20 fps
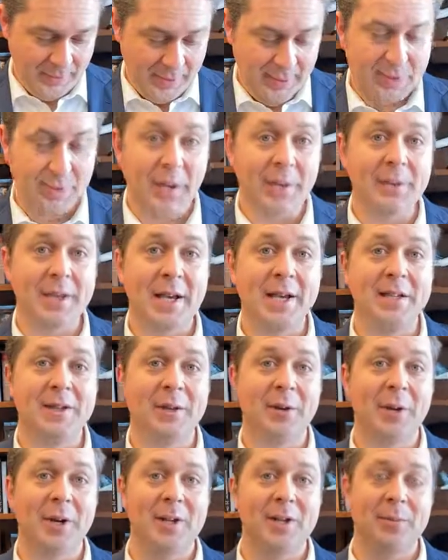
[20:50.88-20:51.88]
so I was asked a
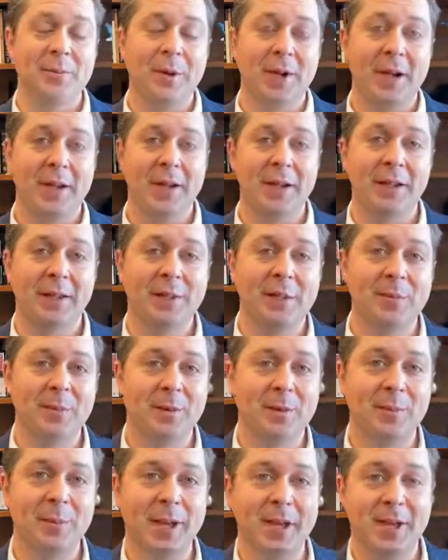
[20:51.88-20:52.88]
question by
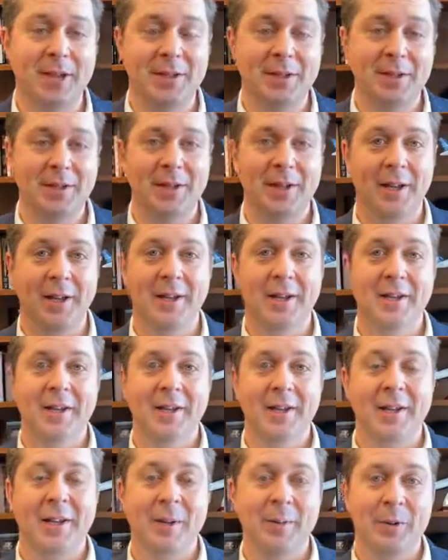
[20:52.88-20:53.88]
Elizabeth May yesterday
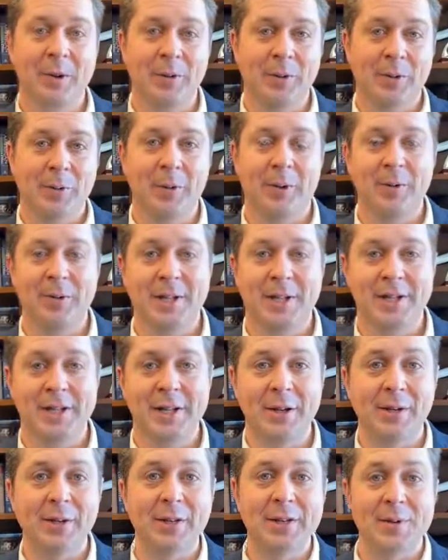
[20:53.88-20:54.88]
about the protest.
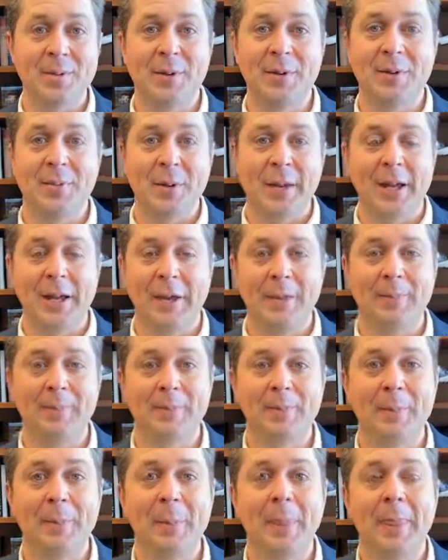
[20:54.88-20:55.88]
Now Elizabeth May
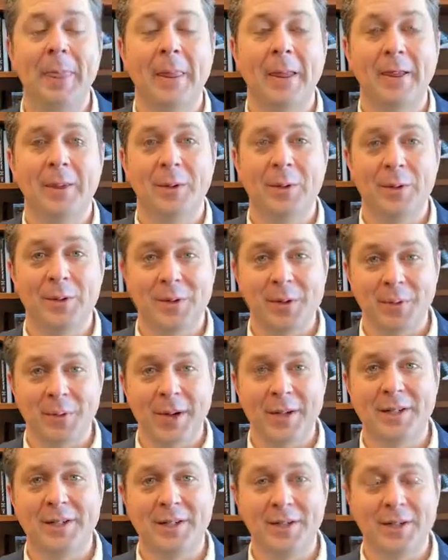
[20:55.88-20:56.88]
was
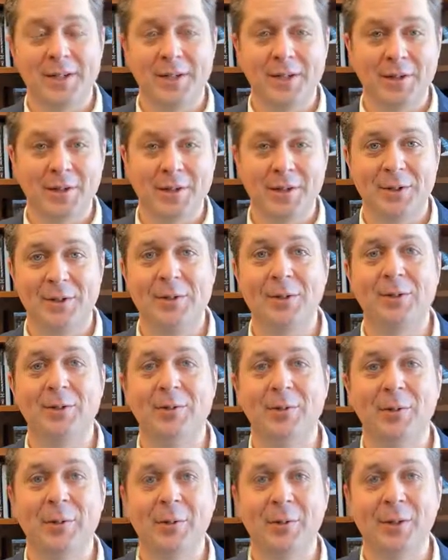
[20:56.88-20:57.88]
arrested. She she was the
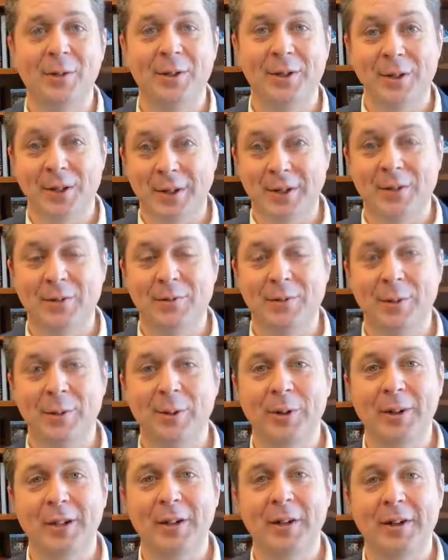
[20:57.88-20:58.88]
former she is the
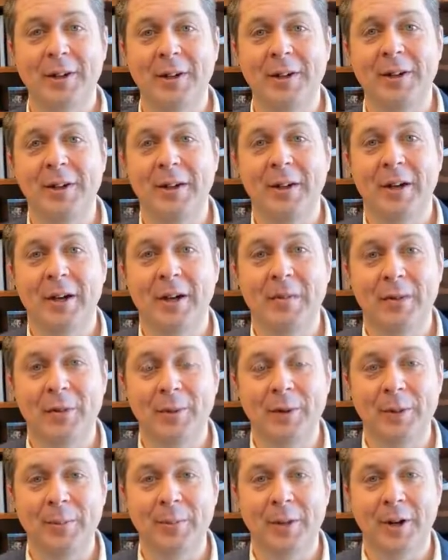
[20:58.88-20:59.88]
former leader of the
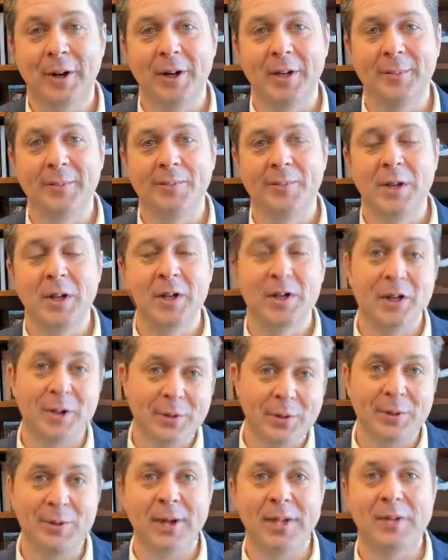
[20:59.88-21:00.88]
Green Party. She
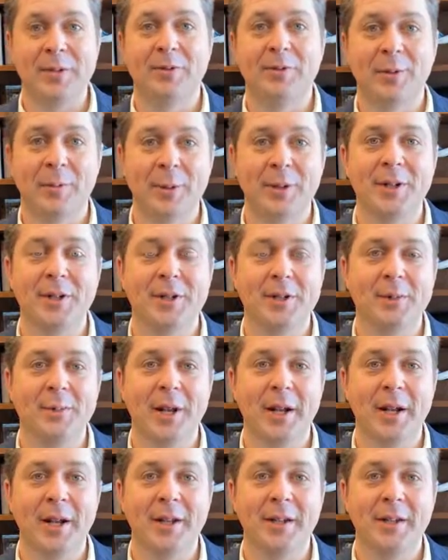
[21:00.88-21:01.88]
was arrested for
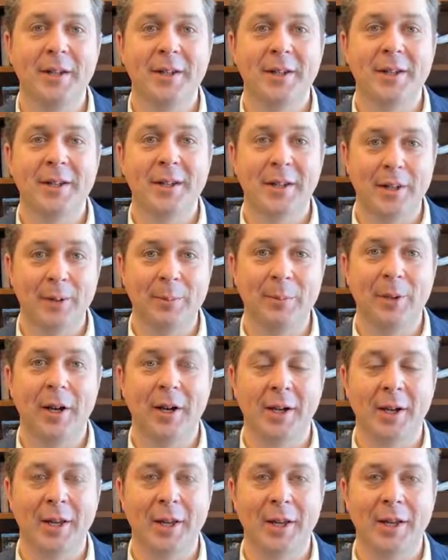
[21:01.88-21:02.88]
participating in a
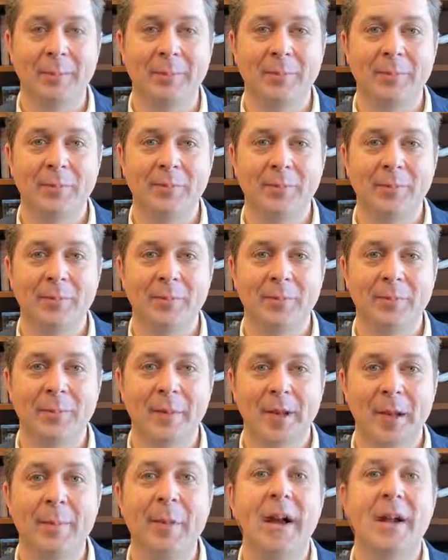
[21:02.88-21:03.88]
blockade.
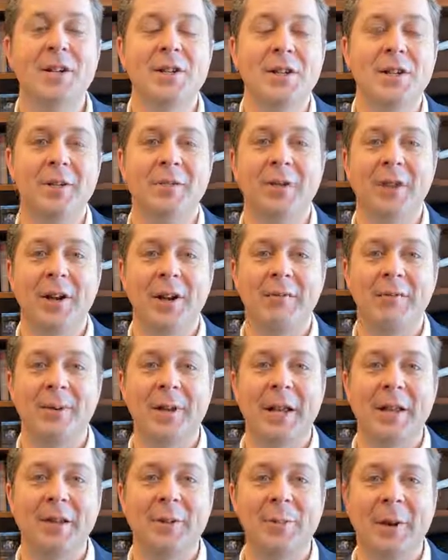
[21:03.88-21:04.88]
Imagine if the
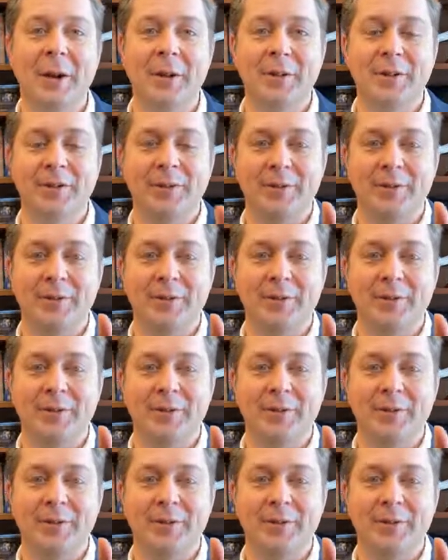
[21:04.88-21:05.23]
government had the power to